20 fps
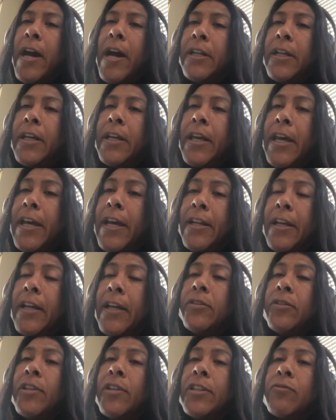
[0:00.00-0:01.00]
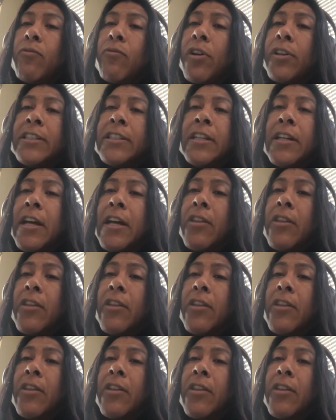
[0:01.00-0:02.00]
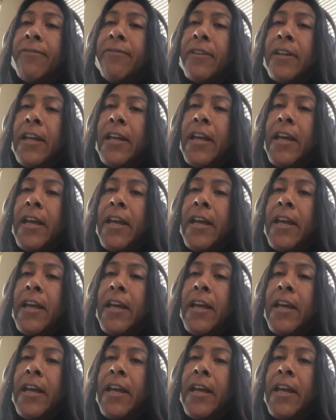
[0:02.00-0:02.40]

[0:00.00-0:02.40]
and into this world, it's another day of life.